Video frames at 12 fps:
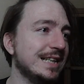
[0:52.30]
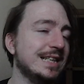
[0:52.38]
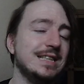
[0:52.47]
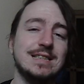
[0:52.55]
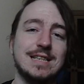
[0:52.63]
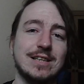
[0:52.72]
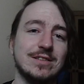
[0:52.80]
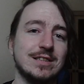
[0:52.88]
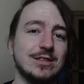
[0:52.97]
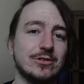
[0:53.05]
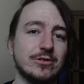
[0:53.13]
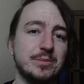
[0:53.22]
it down in the
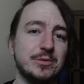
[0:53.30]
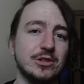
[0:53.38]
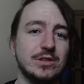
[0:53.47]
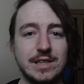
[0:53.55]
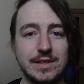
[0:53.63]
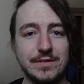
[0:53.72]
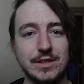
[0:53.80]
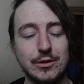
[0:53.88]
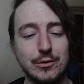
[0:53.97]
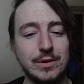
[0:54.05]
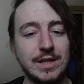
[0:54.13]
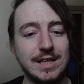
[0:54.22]
description, even
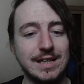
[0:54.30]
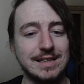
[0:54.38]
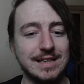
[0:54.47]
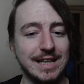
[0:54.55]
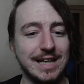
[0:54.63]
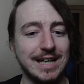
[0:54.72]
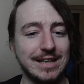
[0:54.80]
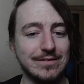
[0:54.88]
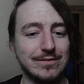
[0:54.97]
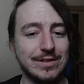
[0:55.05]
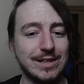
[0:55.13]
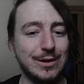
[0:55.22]
though they
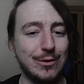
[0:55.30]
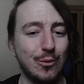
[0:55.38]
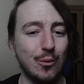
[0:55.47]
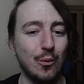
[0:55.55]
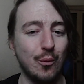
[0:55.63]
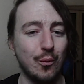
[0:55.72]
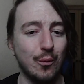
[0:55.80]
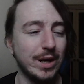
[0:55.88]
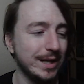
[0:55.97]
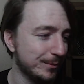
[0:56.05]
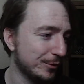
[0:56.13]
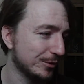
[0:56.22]
have
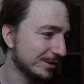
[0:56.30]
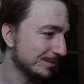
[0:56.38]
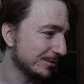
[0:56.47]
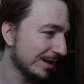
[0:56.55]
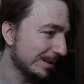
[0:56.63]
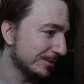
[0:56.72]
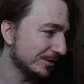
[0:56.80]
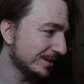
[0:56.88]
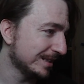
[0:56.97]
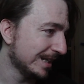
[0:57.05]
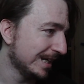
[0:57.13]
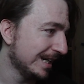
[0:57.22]
way more
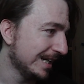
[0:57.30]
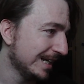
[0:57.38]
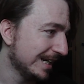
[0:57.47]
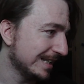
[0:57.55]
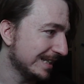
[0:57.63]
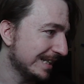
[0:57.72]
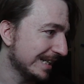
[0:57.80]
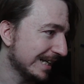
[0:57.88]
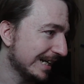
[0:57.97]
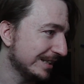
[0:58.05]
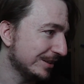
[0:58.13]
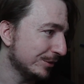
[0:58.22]
subscribers than
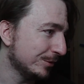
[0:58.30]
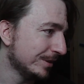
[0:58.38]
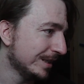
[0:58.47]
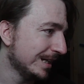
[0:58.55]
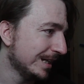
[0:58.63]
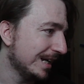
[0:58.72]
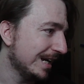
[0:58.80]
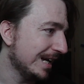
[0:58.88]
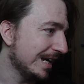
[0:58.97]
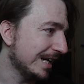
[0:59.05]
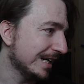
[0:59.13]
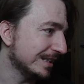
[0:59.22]
I do
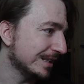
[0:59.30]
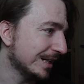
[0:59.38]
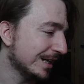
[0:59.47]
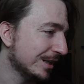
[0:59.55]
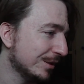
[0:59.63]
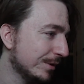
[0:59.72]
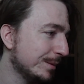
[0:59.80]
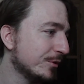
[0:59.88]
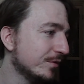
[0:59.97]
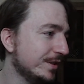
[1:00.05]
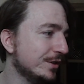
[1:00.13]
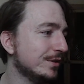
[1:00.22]
and way more
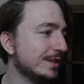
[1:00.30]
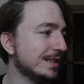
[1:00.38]
views